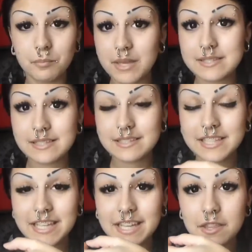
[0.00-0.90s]

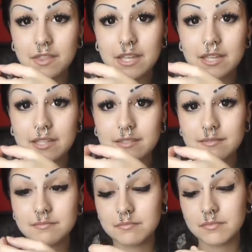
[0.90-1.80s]
basically
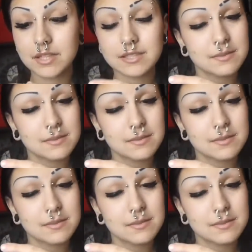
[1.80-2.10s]
the